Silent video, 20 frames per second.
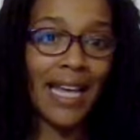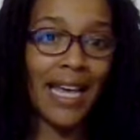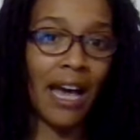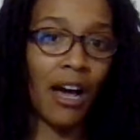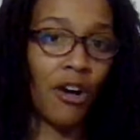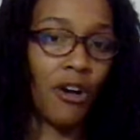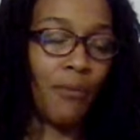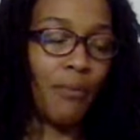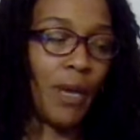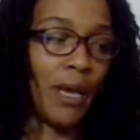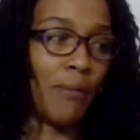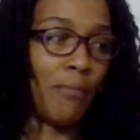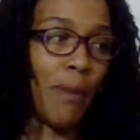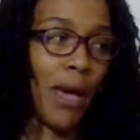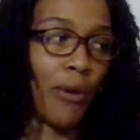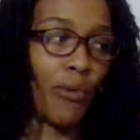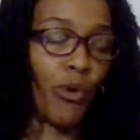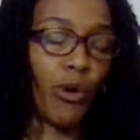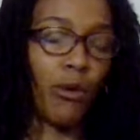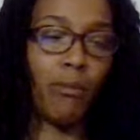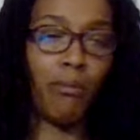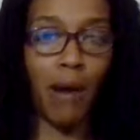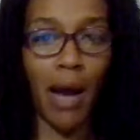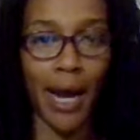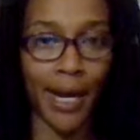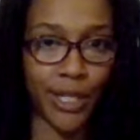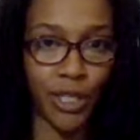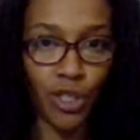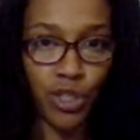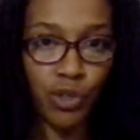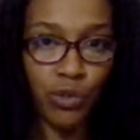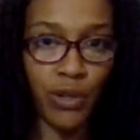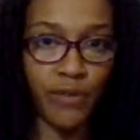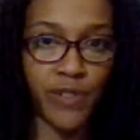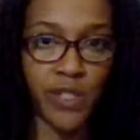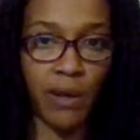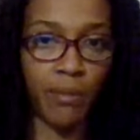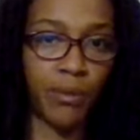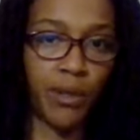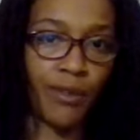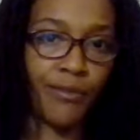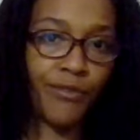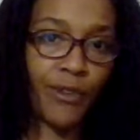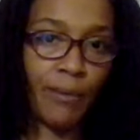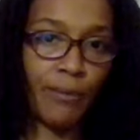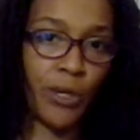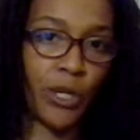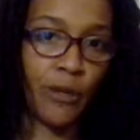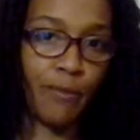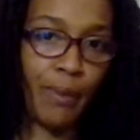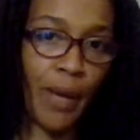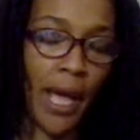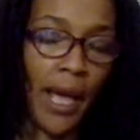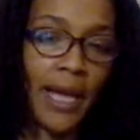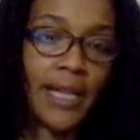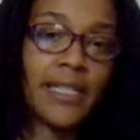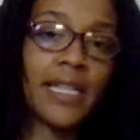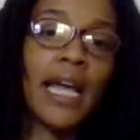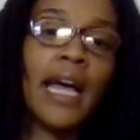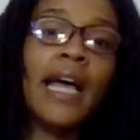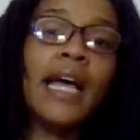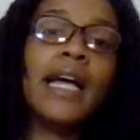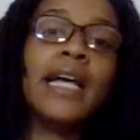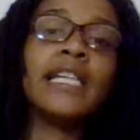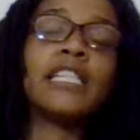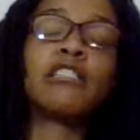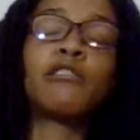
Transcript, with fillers: Um, it may remind you of something from your past.